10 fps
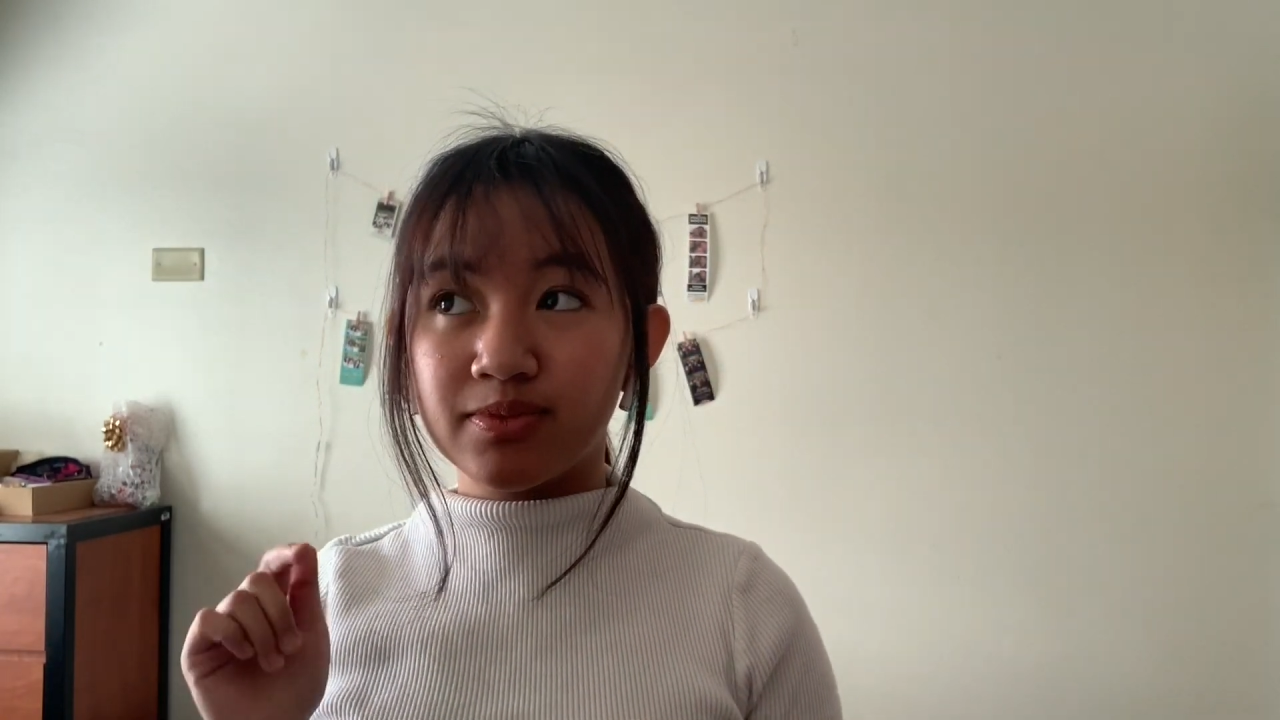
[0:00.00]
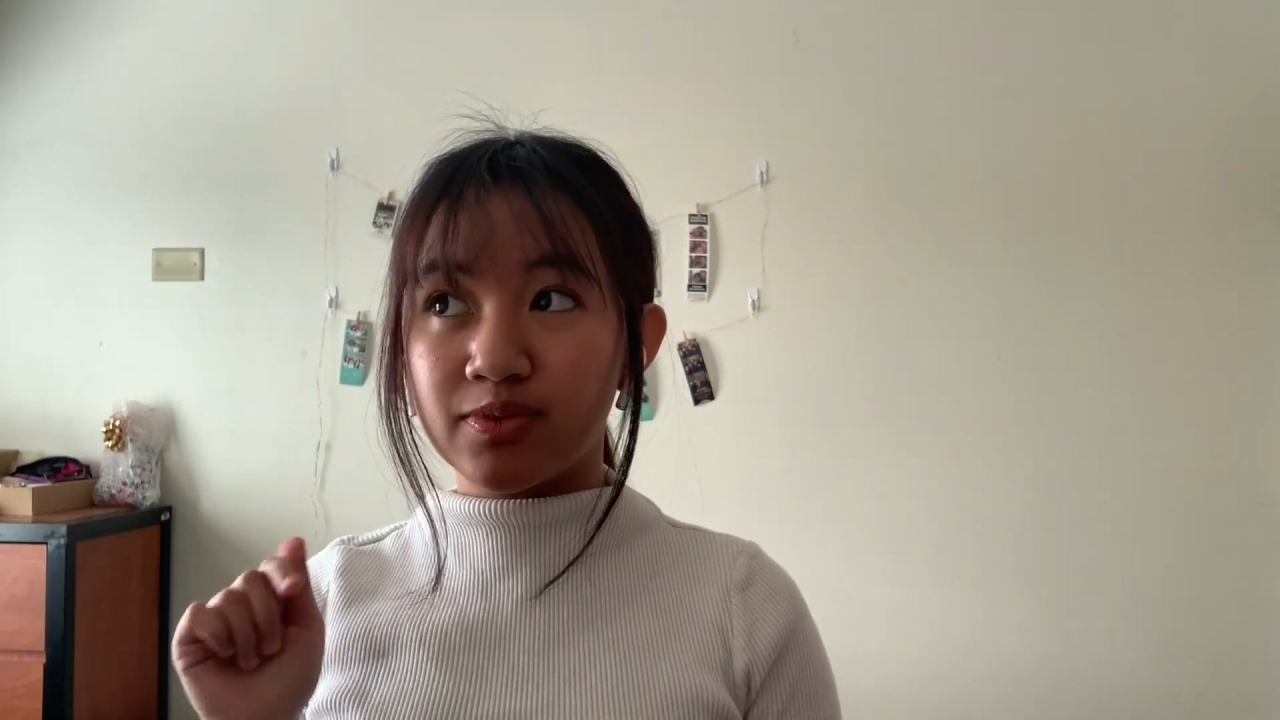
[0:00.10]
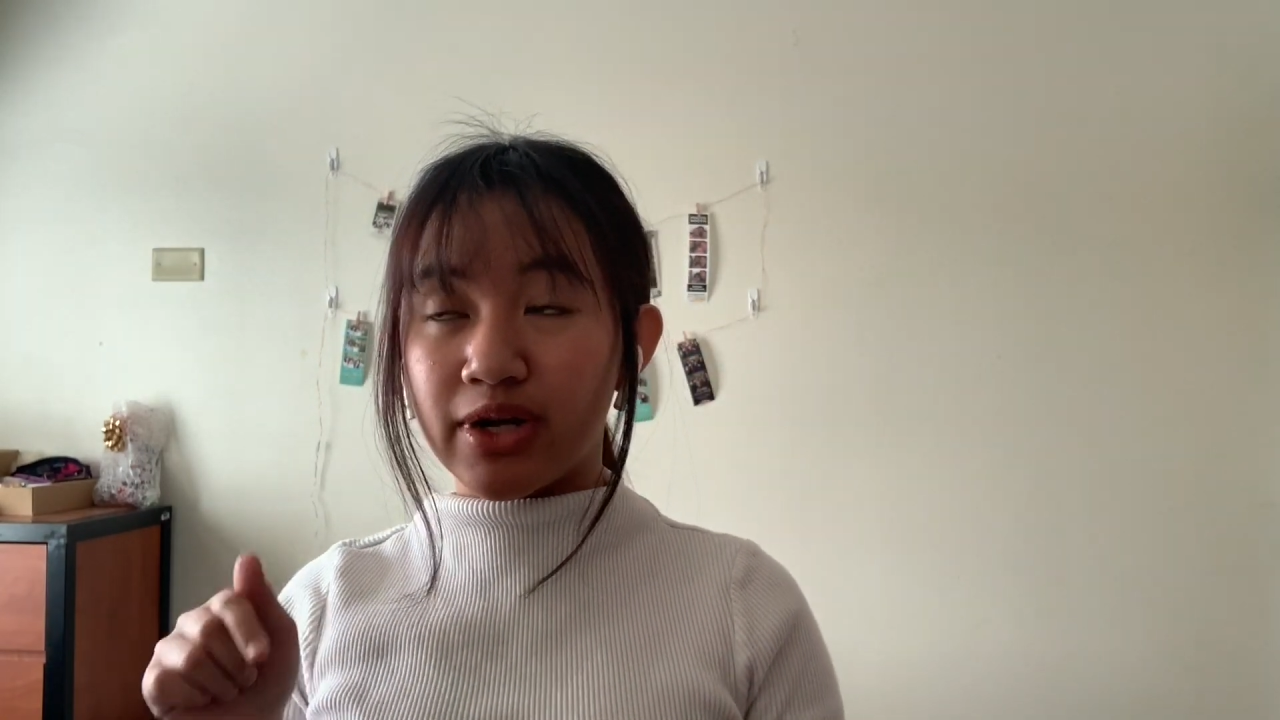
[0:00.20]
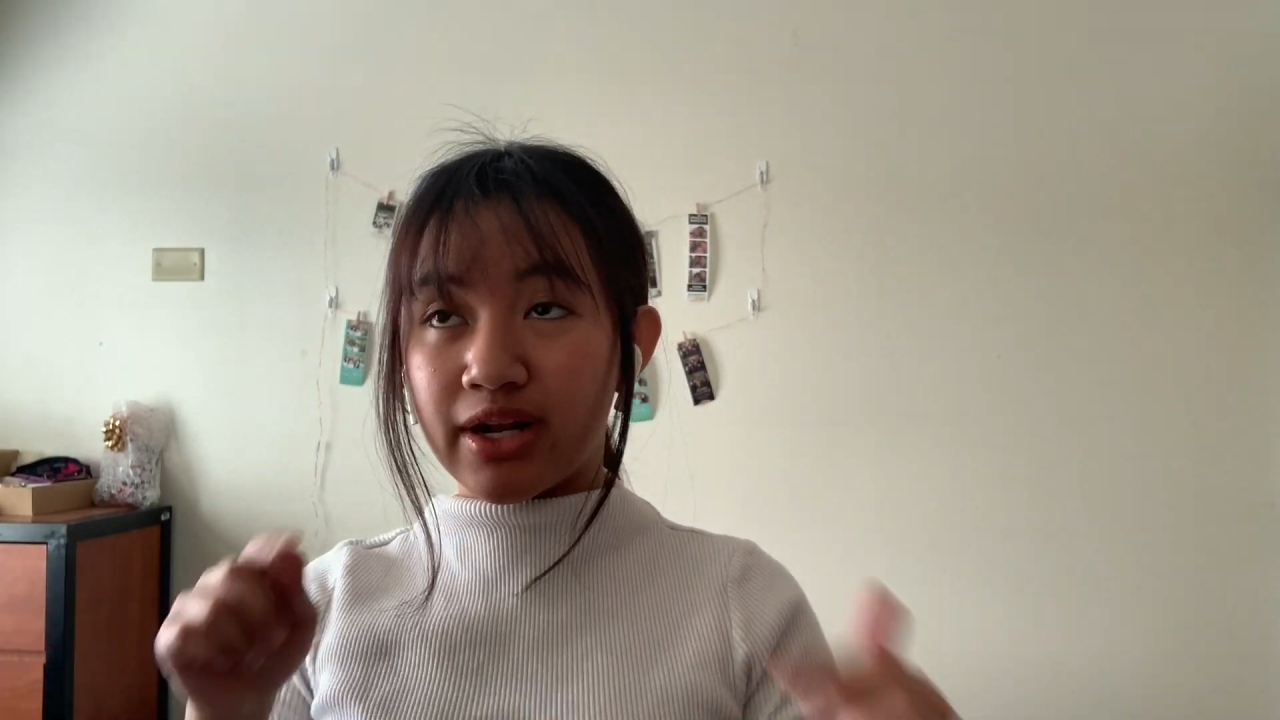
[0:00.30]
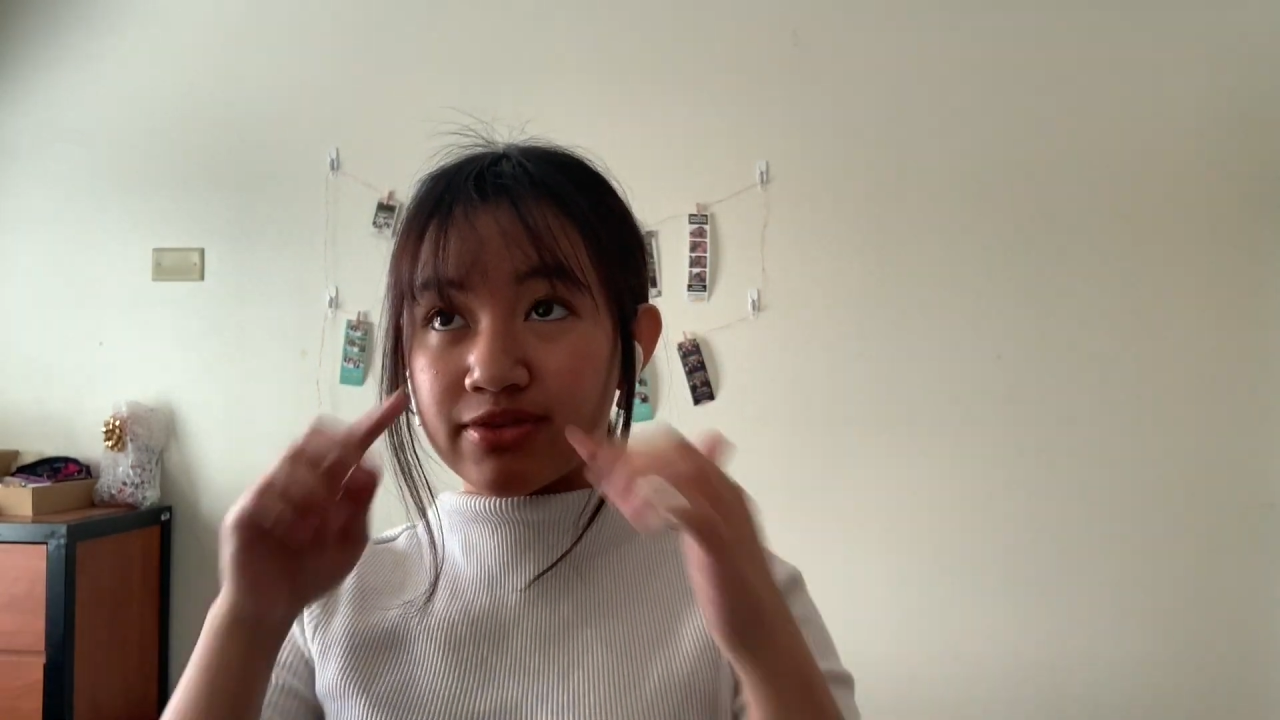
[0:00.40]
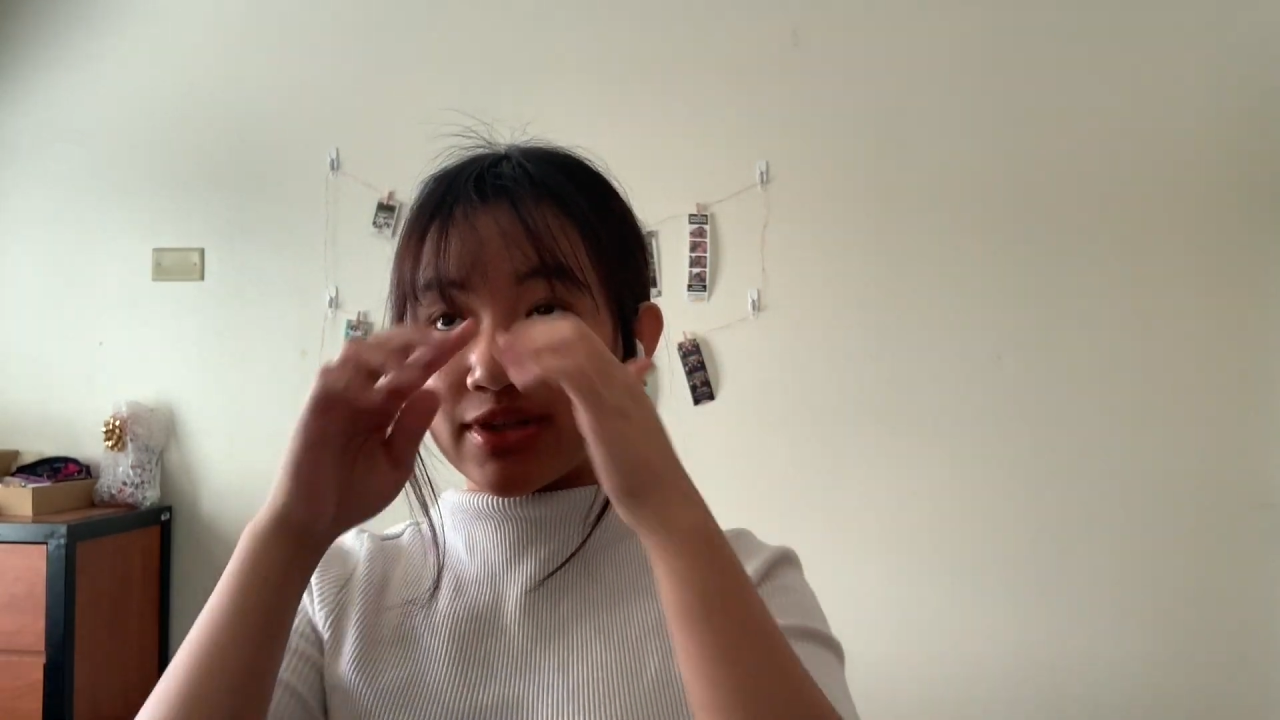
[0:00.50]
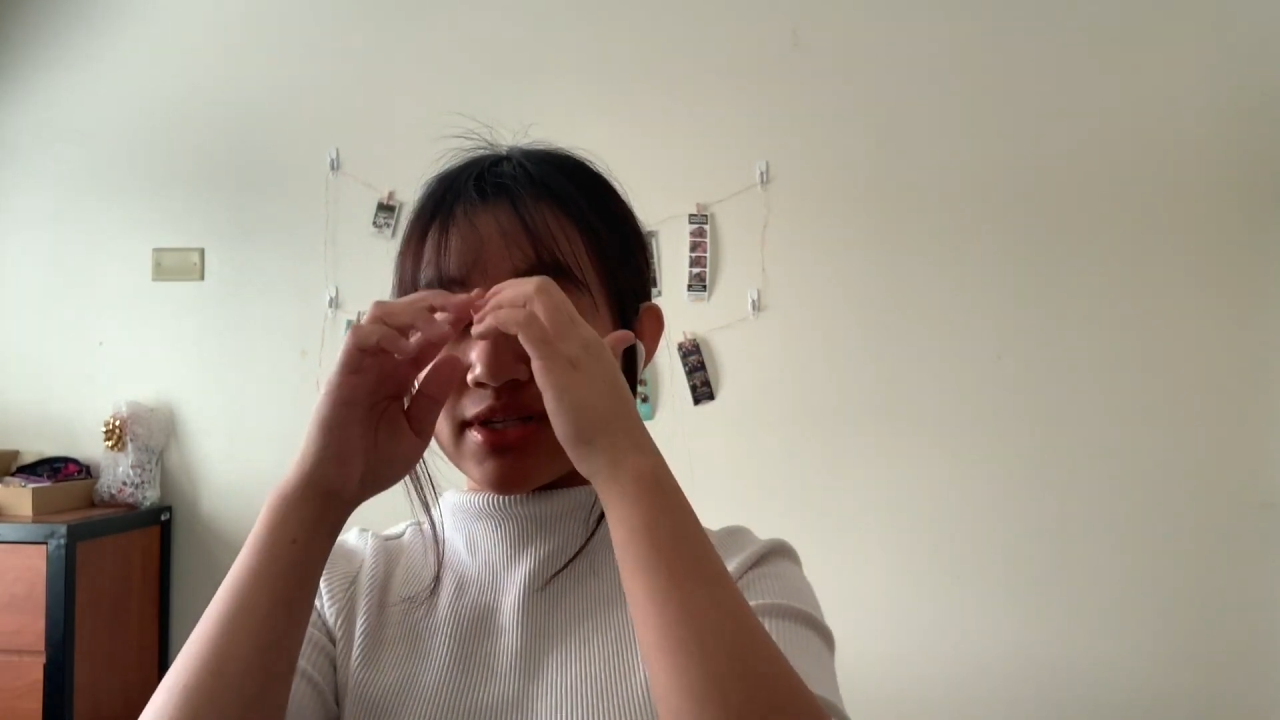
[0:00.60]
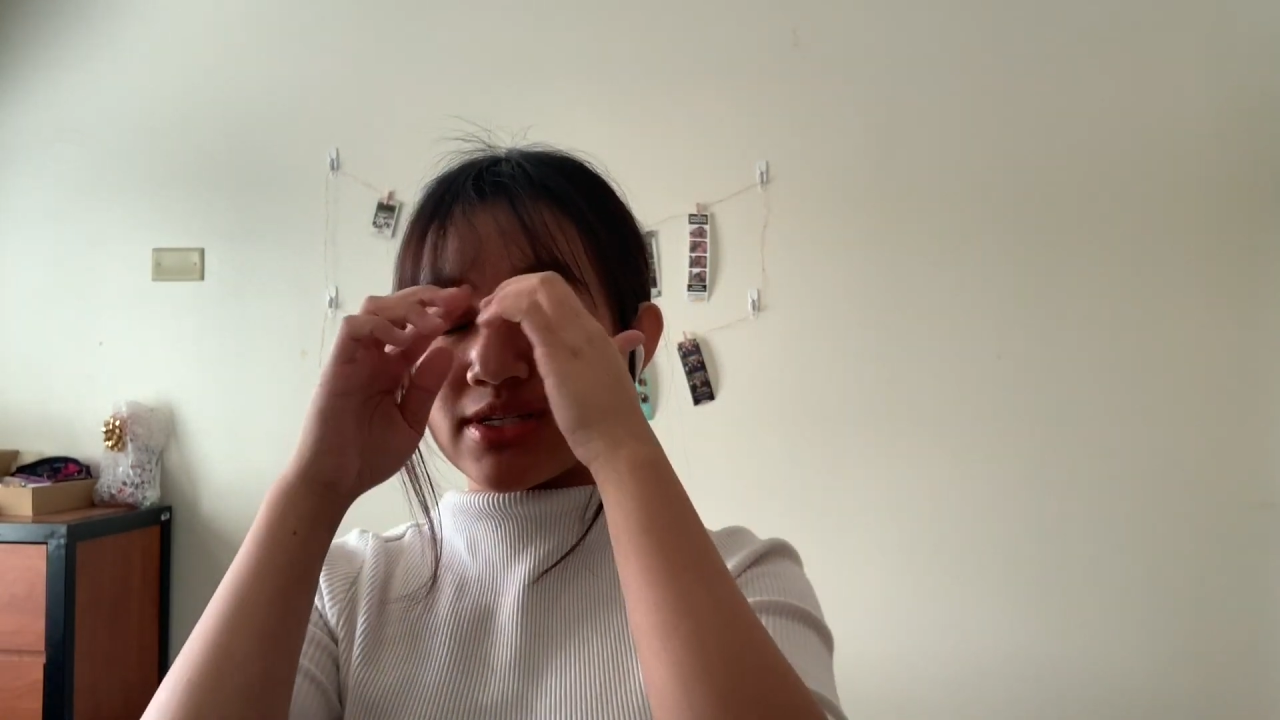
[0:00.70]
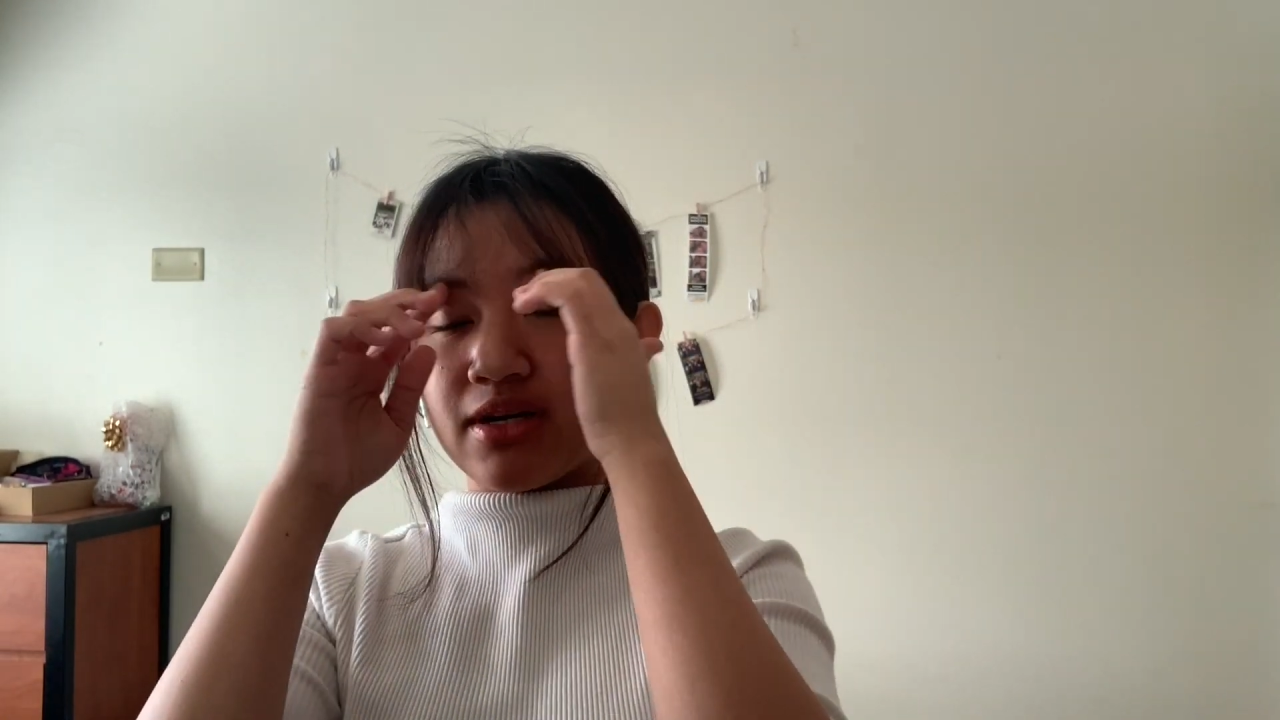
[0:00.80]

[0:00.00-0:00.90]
right after this